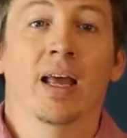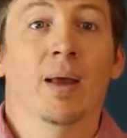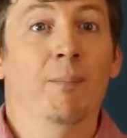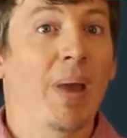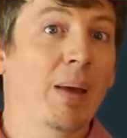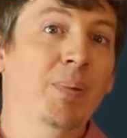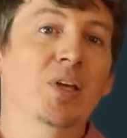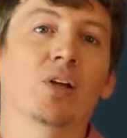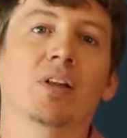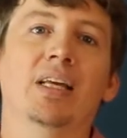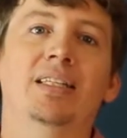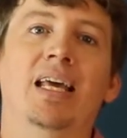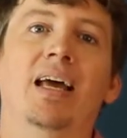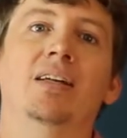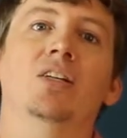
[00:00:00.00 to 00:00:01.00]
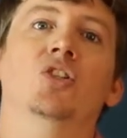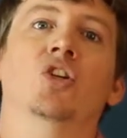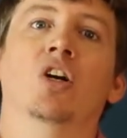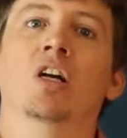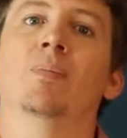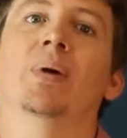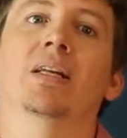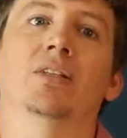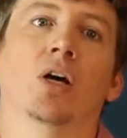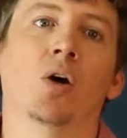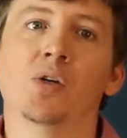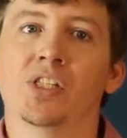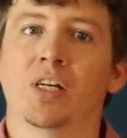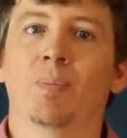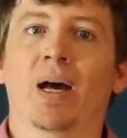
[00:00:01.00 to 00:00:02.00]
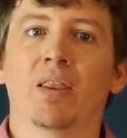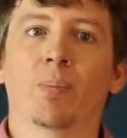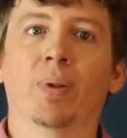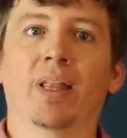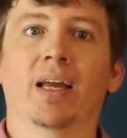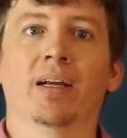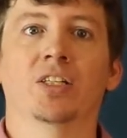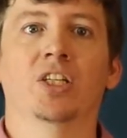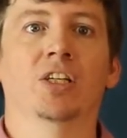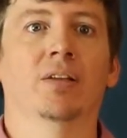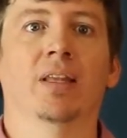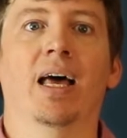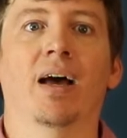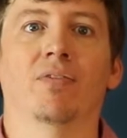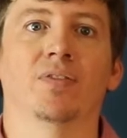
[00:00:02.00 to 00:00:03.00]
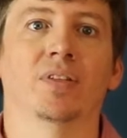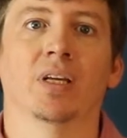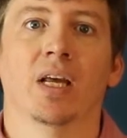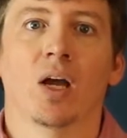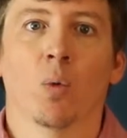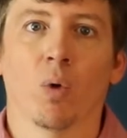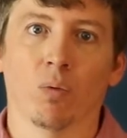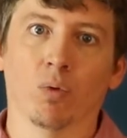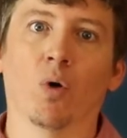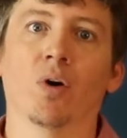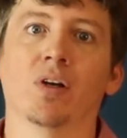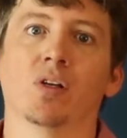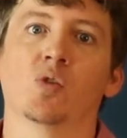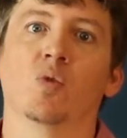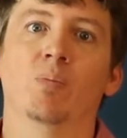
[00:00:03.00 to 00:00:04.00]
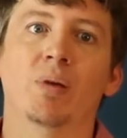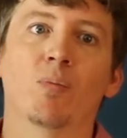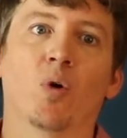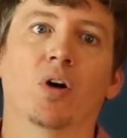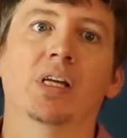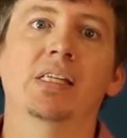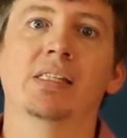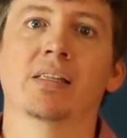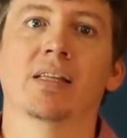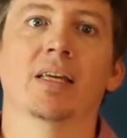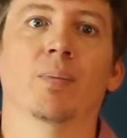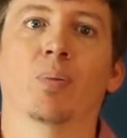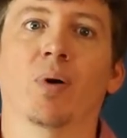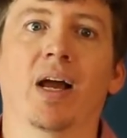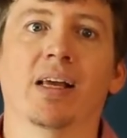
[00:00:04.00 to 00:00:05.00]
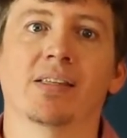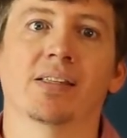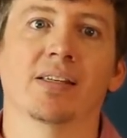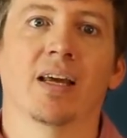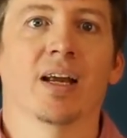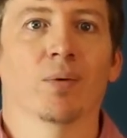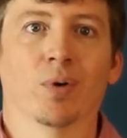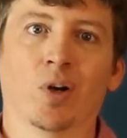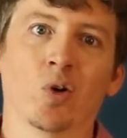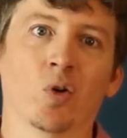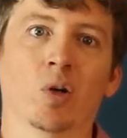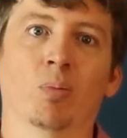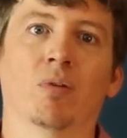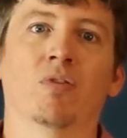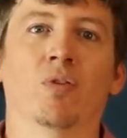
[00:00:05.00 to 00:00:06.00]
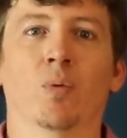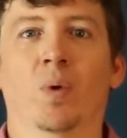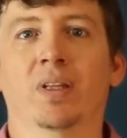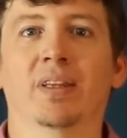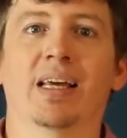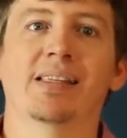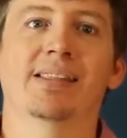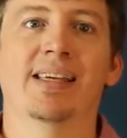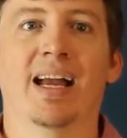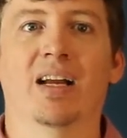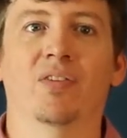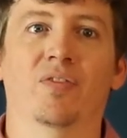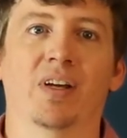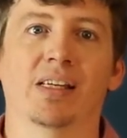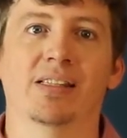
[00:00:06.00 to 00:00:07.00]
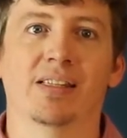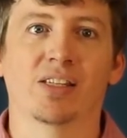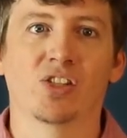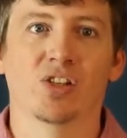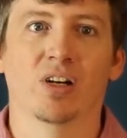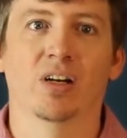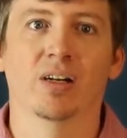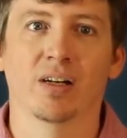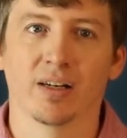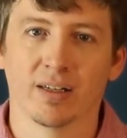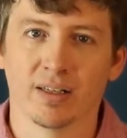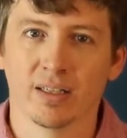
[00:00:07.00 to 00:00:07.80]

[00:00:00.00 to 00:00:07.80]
Maybe you'll attend a tournament hosted by the player to your left, where royals will be more easily impressed, recruitable for one less sacrifice this turn.